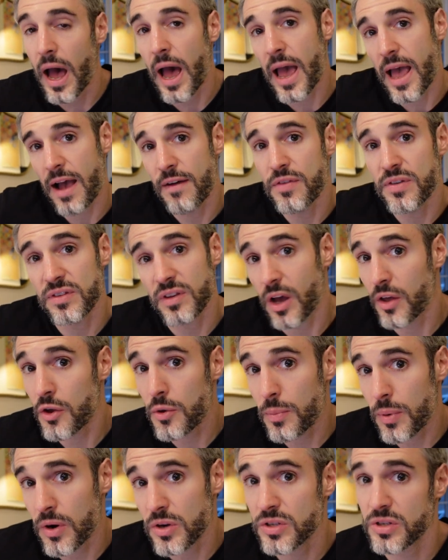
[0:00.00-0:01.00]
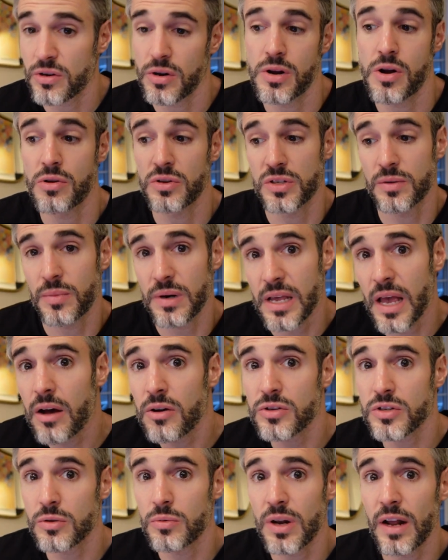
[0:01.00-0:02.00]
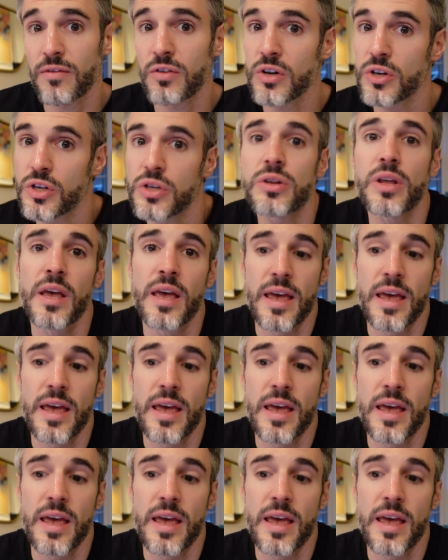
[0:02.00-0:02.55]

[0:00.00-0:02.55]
I have this other person, or I know somebody else or whatever.